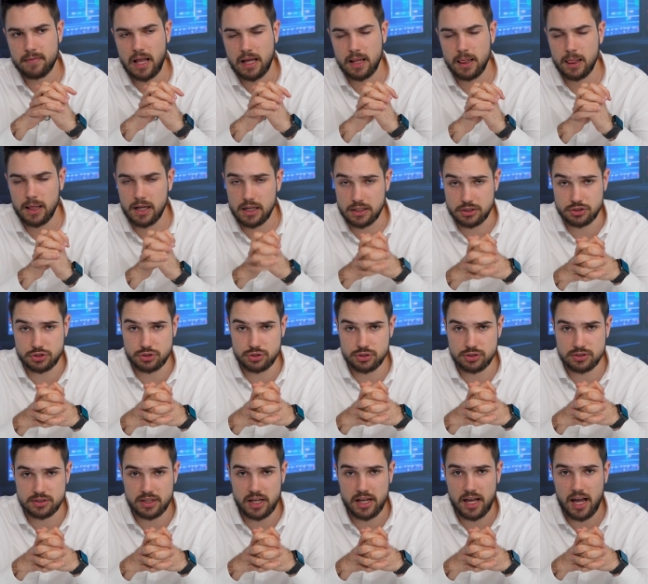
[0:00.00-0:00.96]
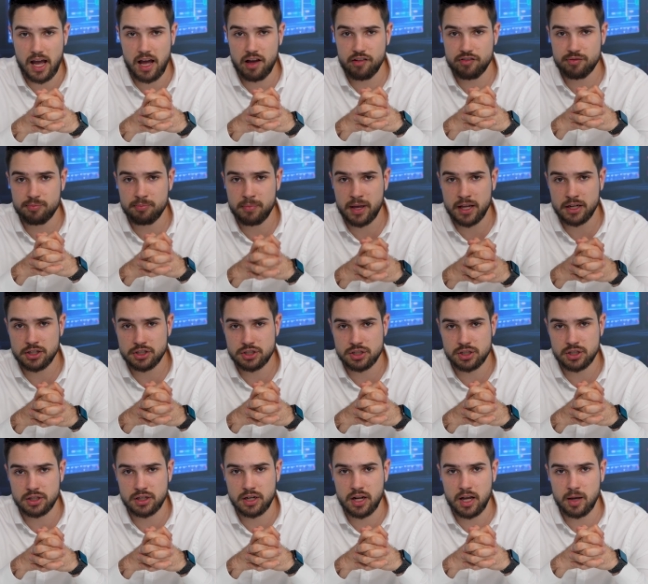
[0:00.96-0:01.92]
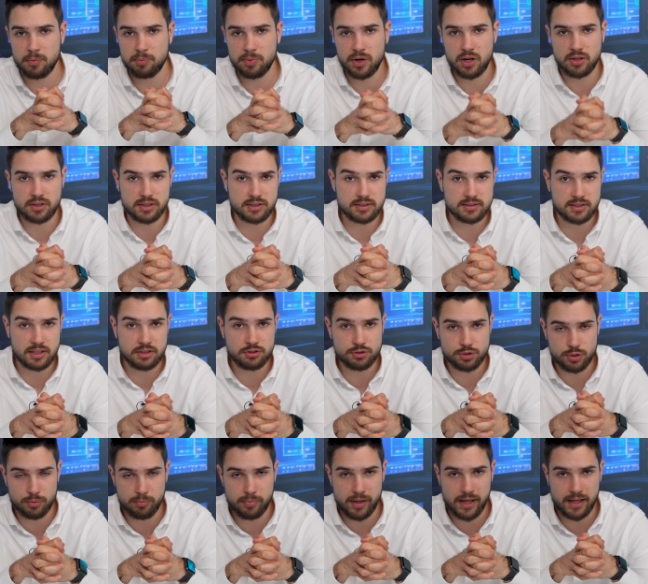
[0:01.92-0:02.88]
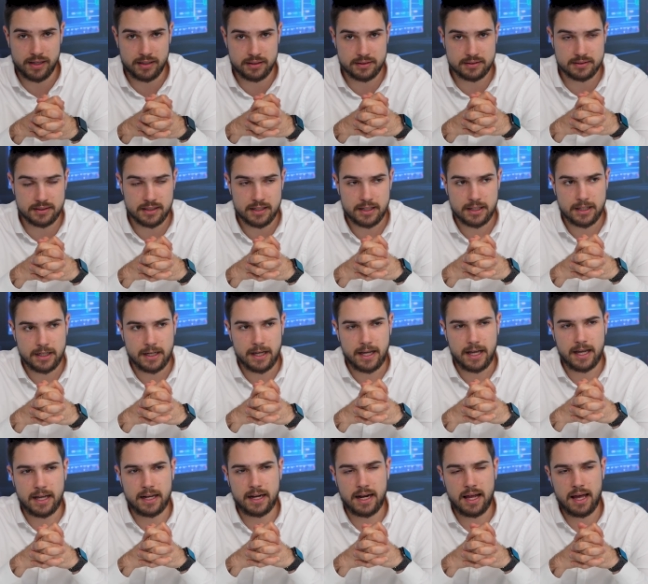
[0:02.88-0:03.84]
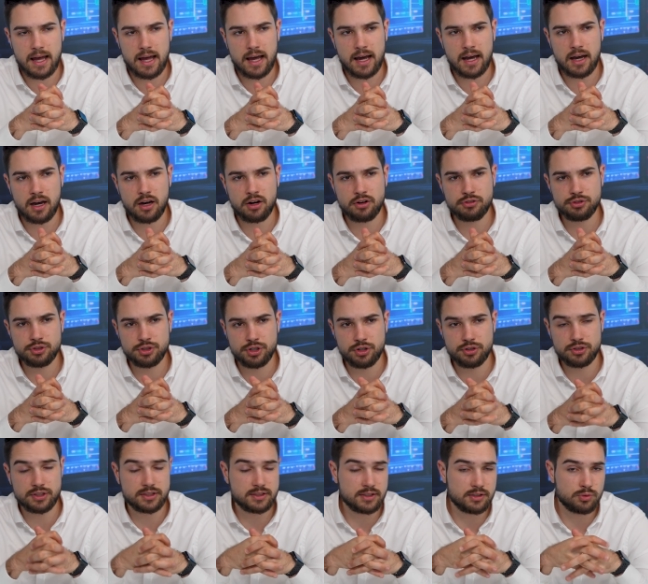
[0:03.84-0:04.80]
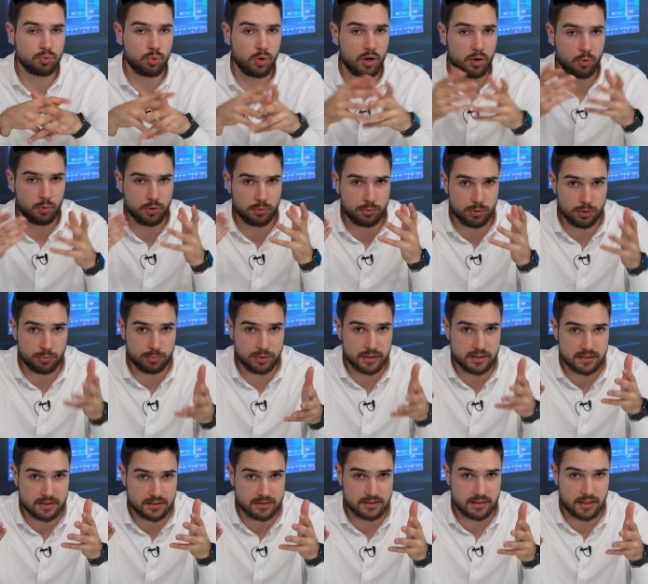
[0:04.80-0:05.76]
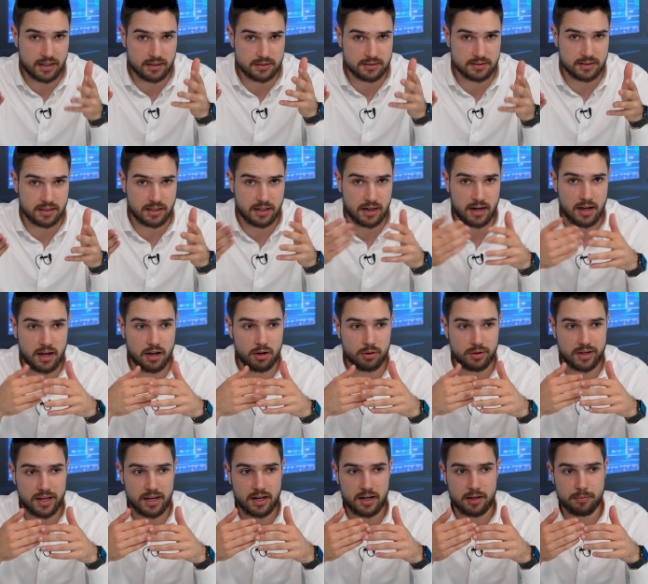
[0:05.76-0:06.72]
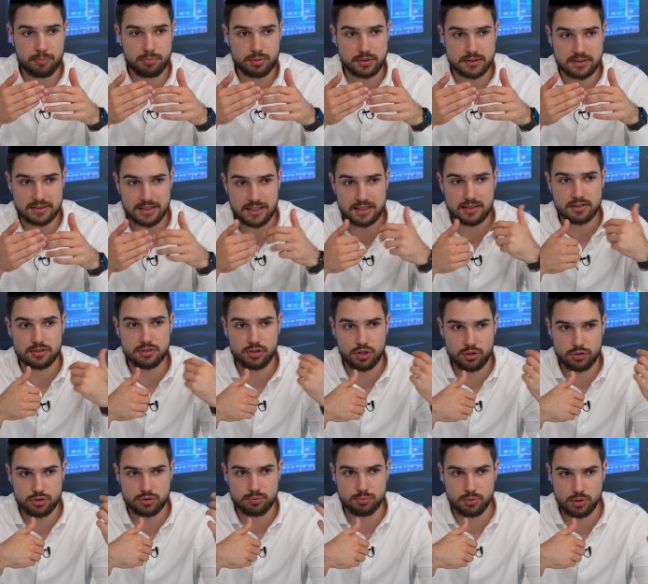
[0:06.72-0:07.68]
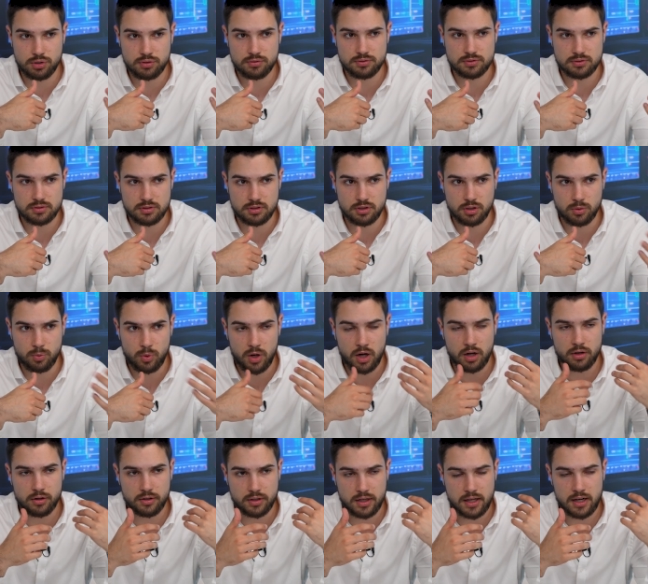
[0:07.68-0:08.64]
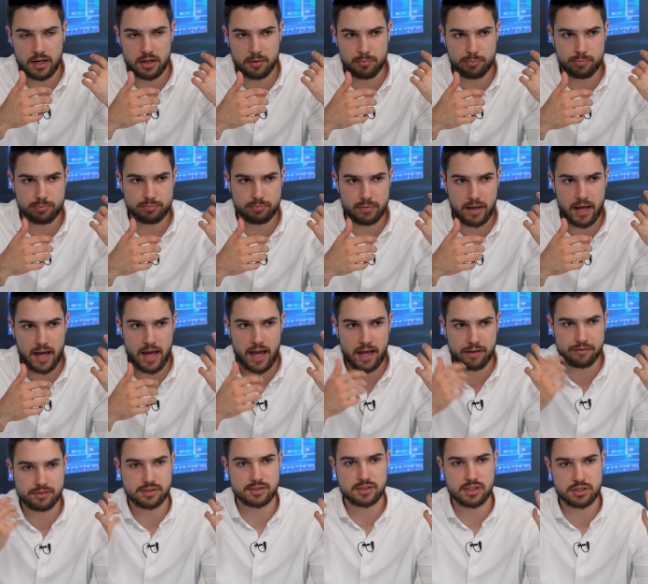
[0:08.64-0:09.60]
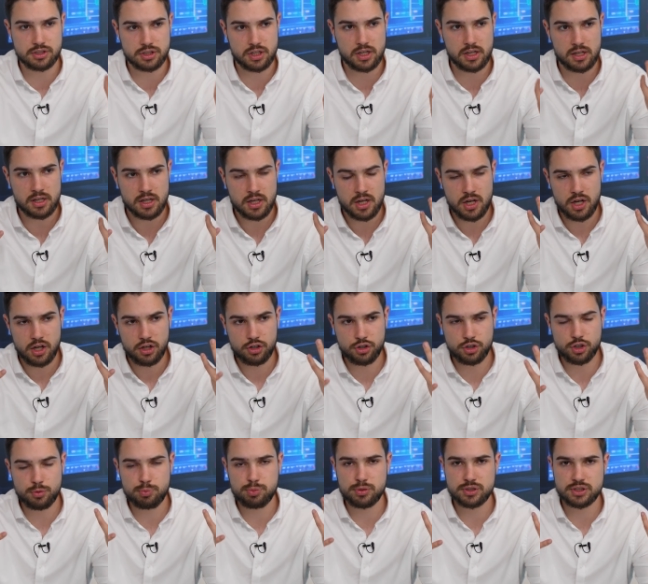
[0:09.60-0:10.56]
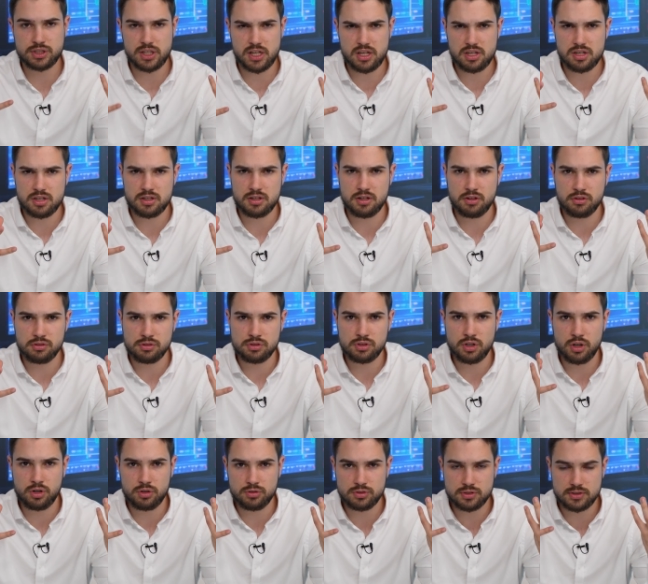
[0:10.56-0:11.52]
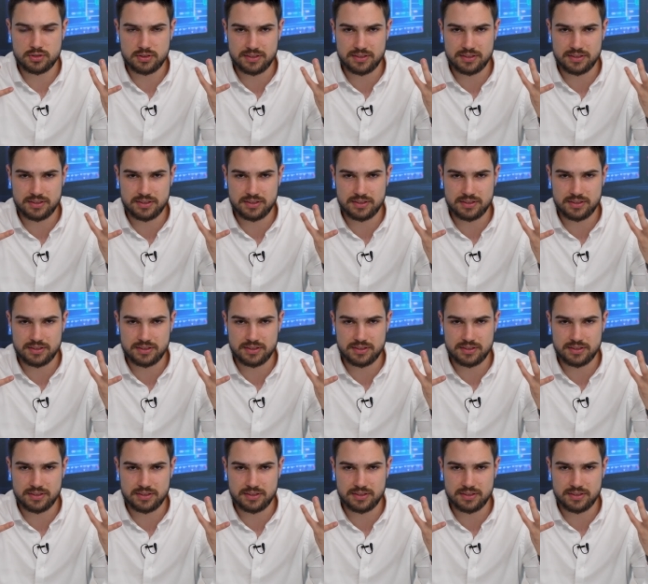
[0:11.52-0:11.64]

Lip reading: last Tuesday, I've mentioned about the central banks and how, you know, this is what we will be discussing. How can I predict those moves? You know, how can I have such a good prediction on those